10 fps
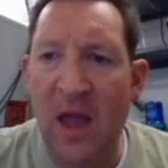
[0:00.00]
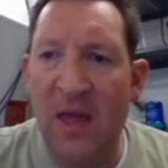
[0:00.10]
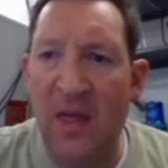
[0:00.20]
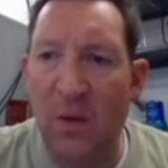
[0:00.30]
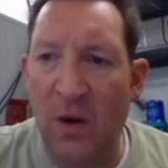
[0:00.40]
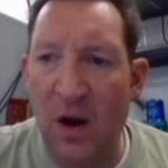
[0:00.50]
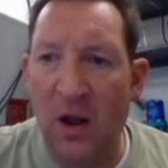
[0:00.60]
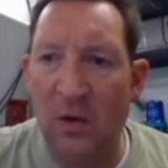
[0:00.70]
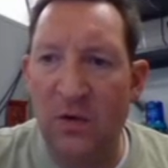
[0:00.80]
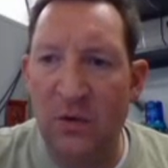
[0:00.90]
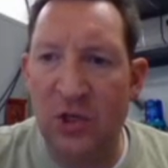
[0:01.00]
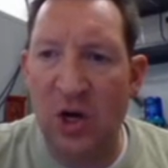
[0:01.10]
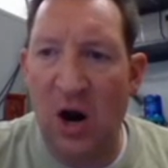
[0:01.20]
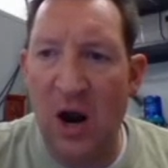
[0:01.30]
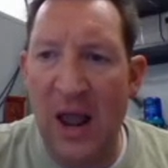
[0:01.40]
and then we're going to go to
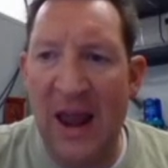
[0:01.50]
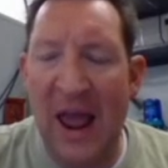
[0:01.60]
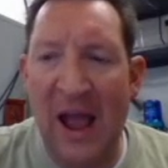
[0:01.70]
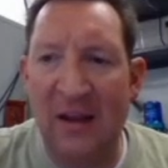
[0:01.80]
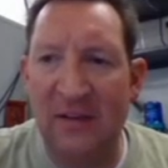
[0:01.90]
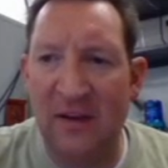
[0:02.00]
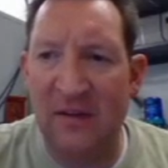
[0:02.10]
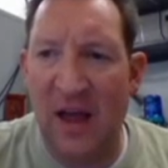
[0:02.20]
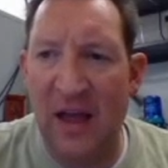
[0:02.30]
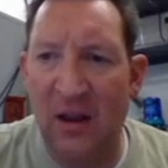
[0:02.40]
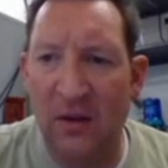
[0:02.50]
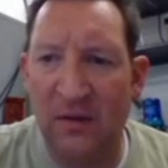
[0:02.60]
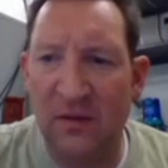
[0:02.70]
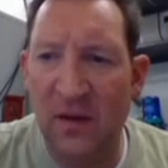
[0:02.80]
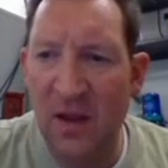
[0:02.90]
Chart and Access
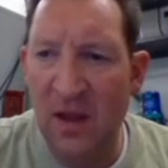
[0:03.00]
Titles.